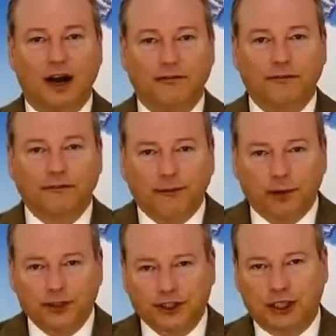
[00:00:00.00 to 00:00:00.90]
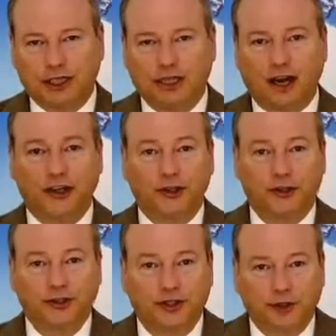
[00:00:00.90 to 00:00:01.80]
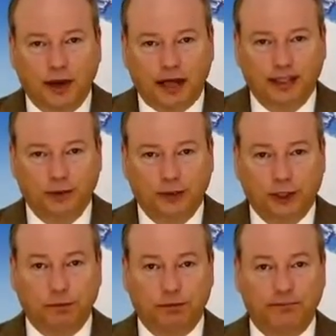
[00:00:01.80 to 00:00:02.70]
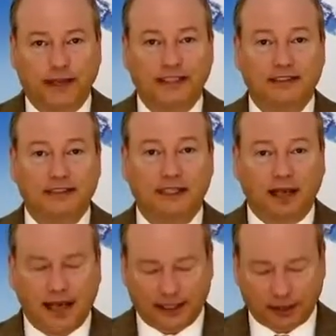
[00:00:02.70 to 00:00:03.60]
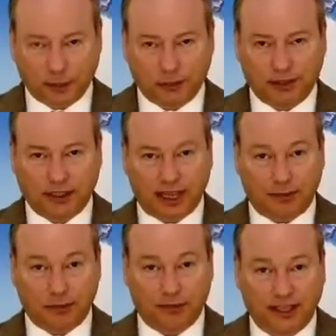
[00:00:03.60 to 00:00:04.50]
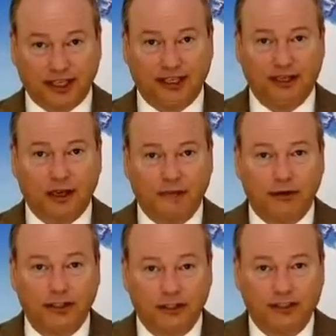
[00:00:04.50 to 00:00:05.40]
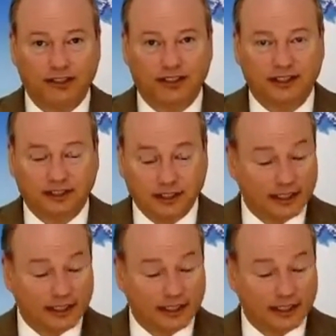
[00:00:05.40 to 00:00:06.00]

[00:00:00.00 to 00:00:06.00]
Unfortunately, under stress, which pervades the classrooms today, particularly of our inner cities, and